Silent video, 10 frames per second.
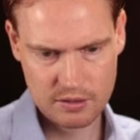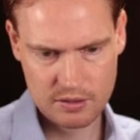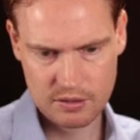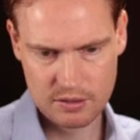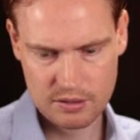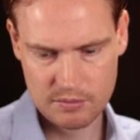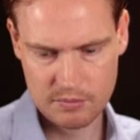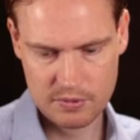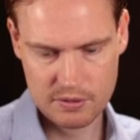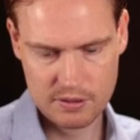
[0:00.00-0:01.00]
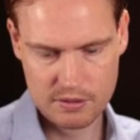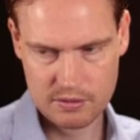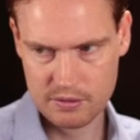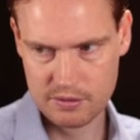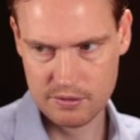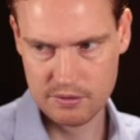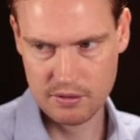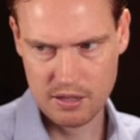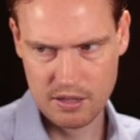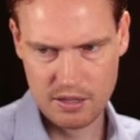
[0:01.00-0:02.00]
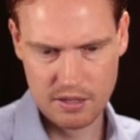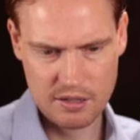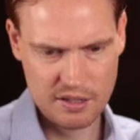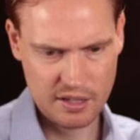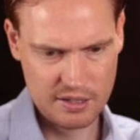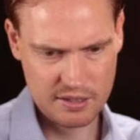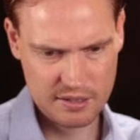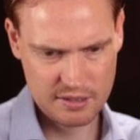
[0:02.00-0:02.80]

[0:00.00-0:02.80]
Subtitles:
column is equal to none.